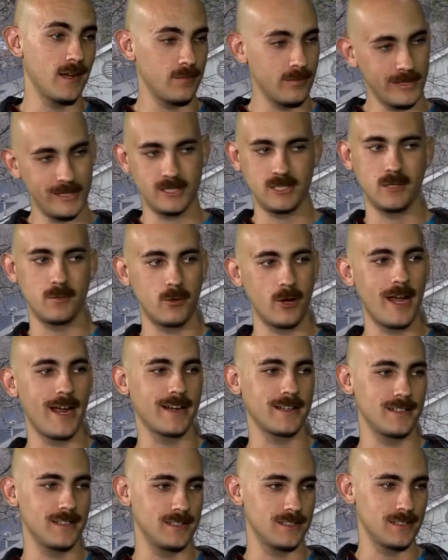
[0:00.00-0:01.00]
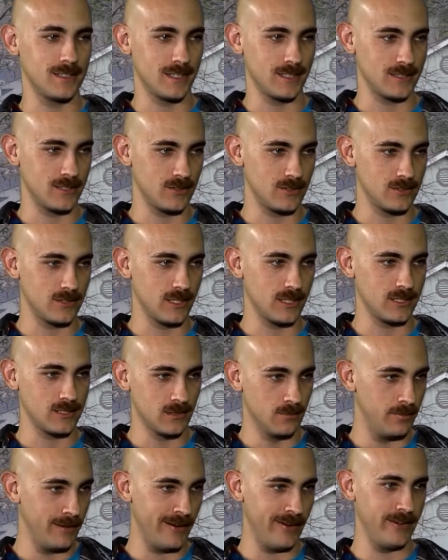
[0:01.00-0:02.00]
a place to practice. Like, there's like
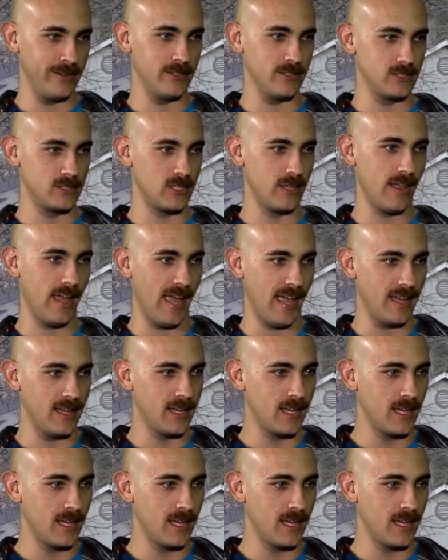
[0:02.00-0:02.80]
some barriers to that.